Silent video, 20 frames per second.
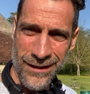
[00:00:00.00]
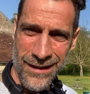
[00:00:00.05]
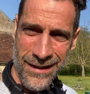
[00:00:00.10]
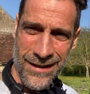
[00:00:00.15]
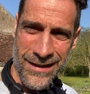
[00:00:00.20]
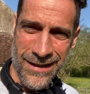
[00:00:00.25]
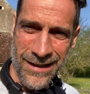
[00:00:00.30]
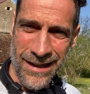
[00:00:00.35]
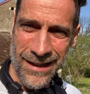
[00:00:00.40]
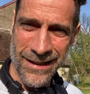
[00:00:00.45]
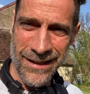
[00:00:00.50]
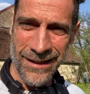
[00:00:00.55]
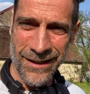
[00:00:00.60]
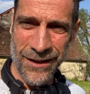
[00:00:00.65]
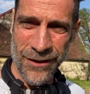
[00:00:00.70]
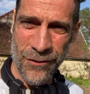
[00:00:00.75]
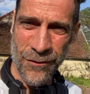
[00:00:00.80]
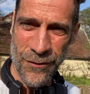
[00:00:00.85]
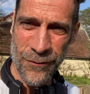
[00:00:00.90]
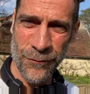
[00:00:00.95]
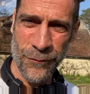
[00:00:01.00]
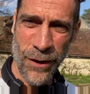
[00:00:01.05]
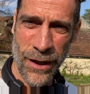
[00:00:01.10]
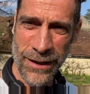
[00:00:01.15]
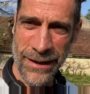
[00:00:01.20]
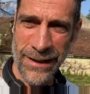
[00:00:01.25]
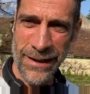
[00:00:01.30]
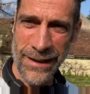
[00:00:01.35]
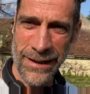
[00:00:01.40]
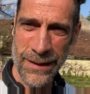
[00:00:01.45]
It's like a
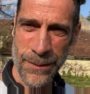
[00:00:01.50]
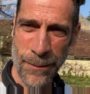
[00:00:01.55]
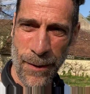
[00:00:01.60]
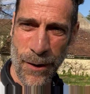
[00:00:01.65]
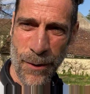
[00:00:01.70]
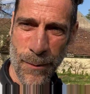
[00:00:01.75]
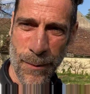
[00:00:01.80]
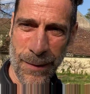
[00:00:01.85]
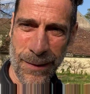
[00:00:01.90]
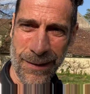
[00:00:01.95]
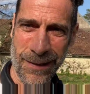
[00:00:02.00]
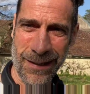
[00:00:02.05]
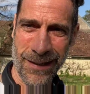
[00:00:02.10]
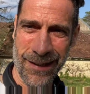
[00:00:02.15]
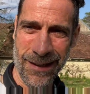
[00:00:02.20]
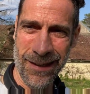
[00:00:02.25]
running experiment.